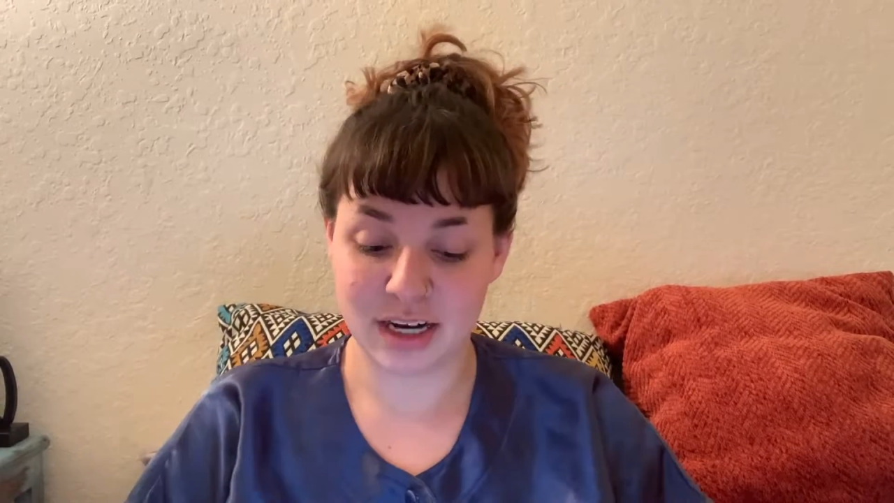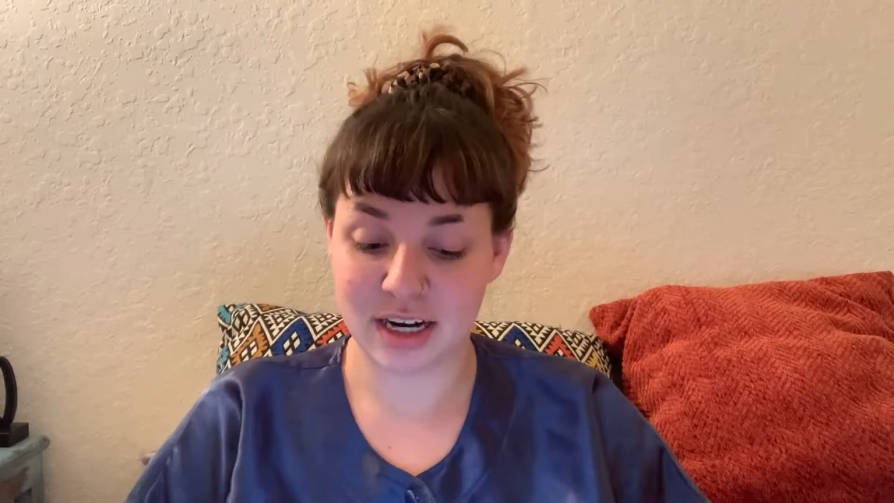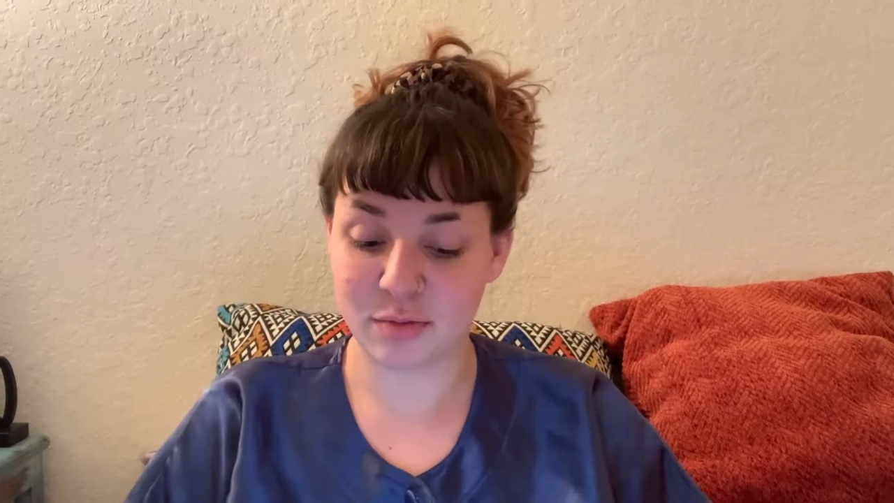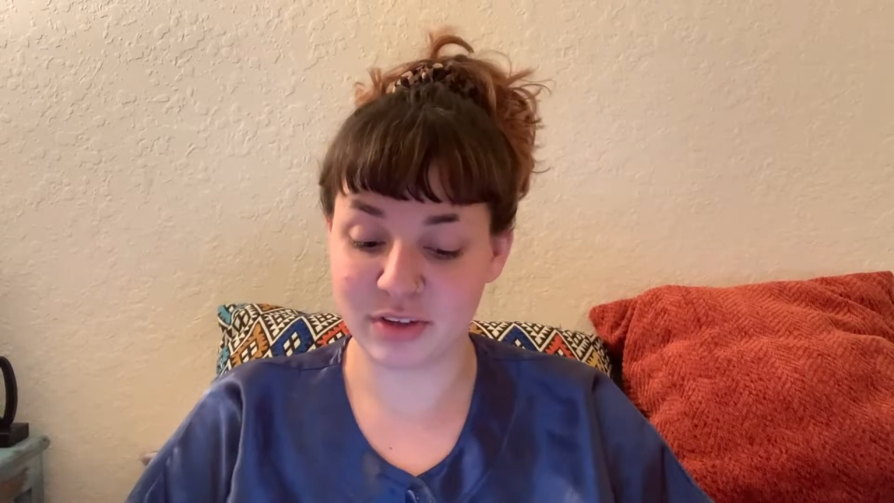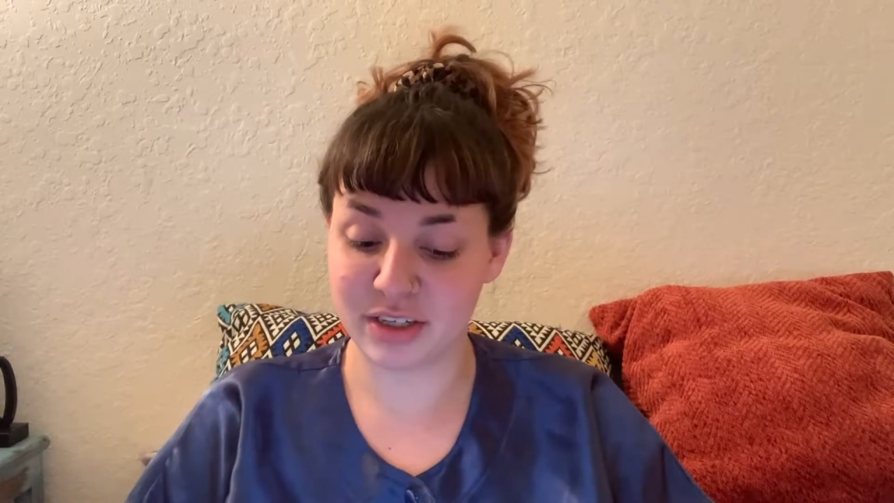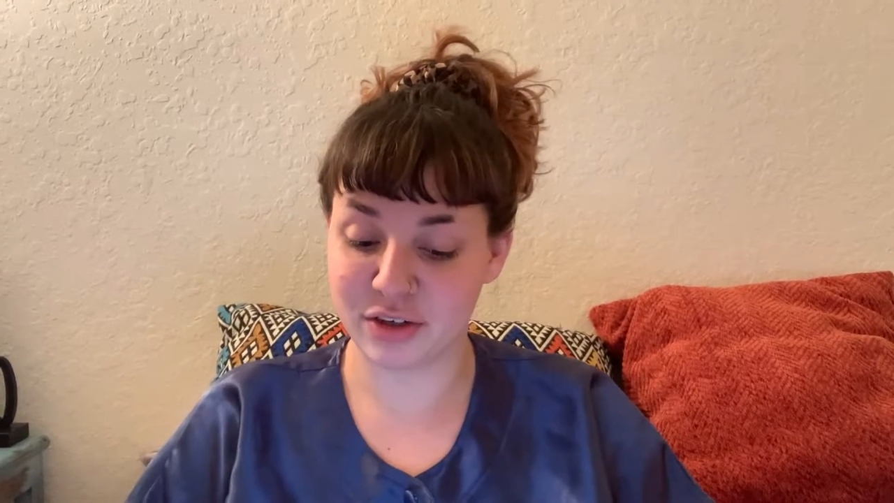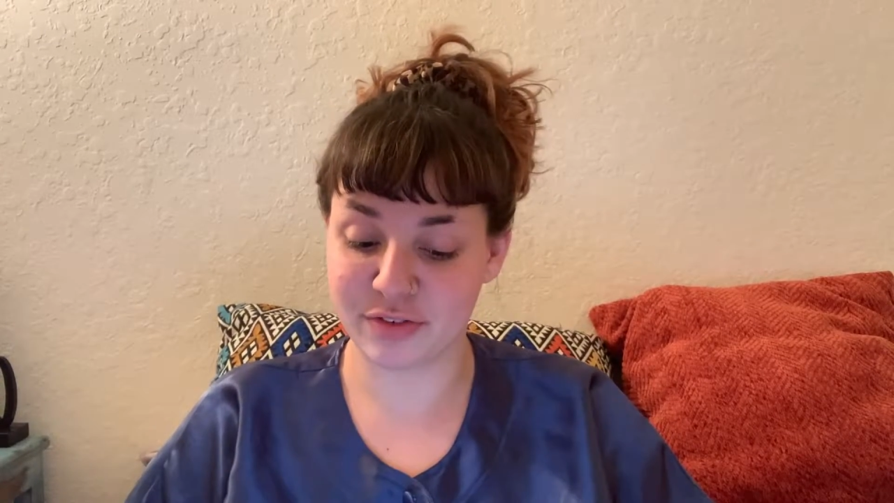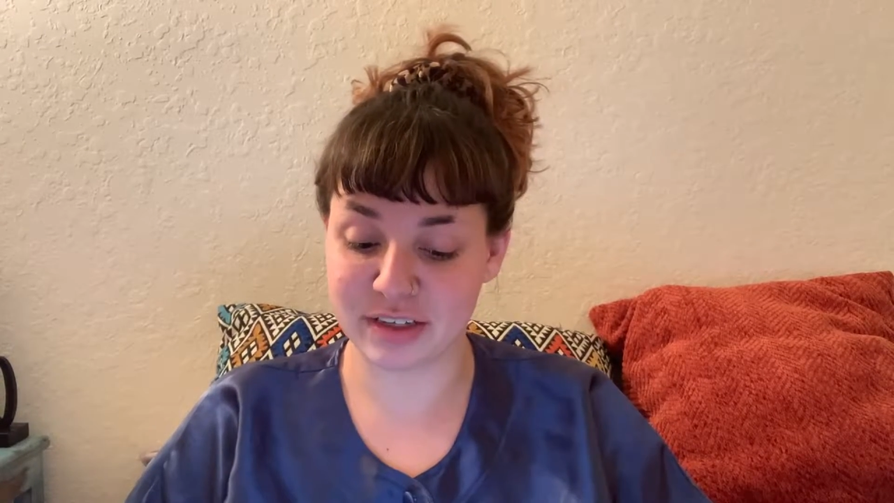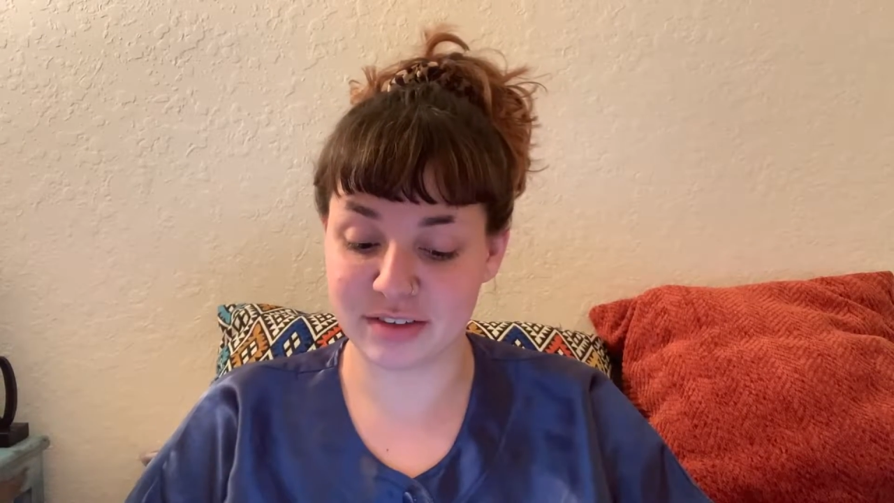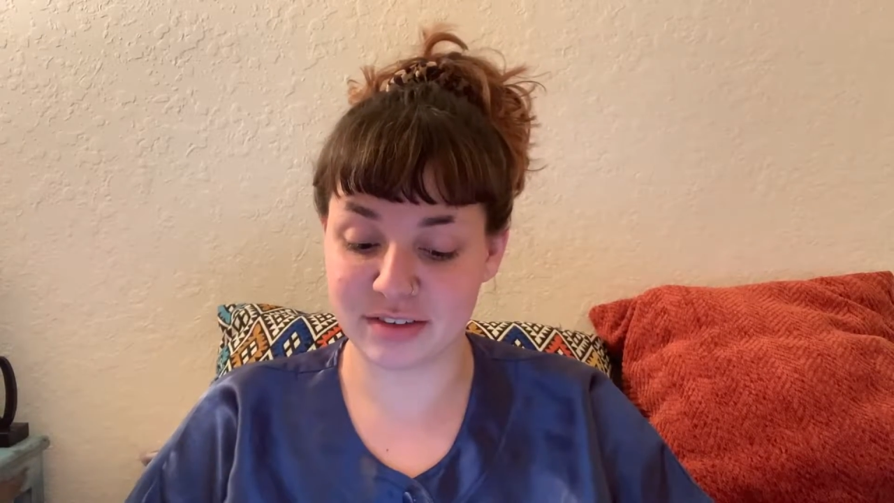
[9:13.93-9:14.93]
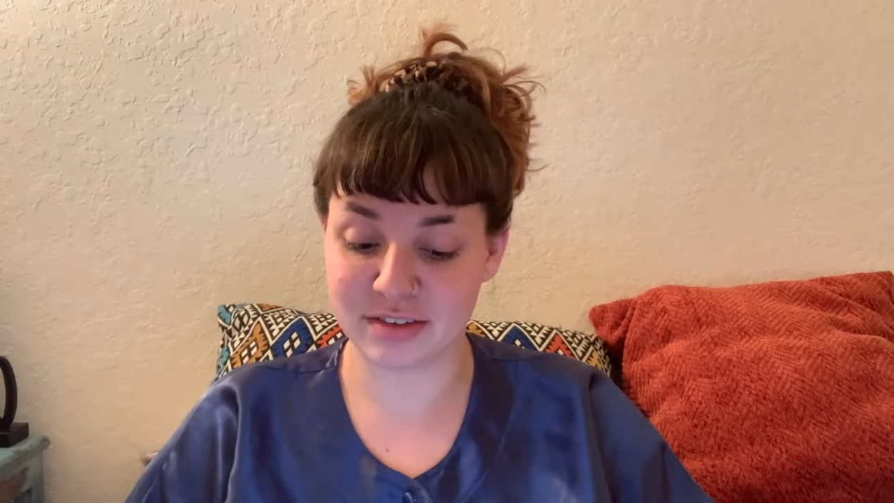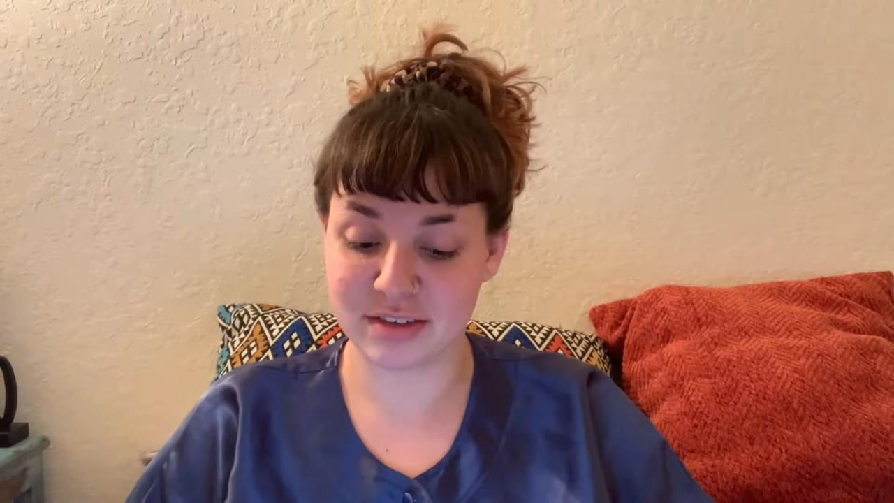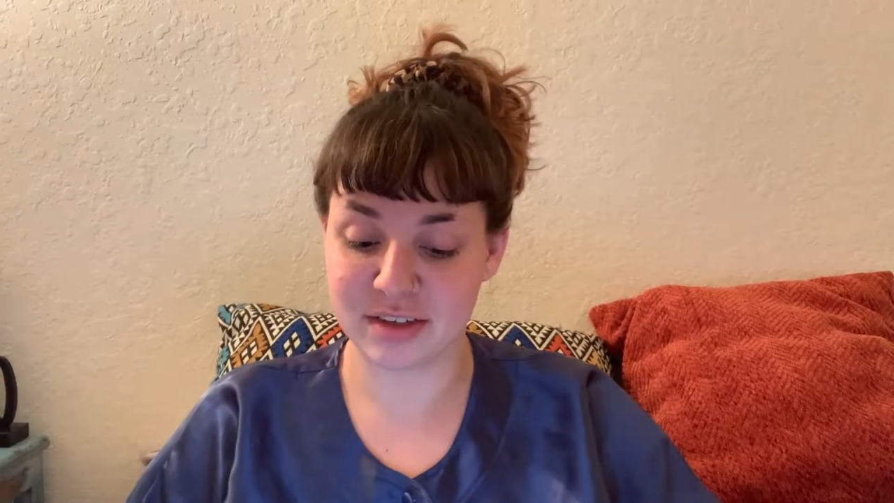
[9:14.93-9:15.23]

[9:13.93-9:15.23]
and I'm really nervous.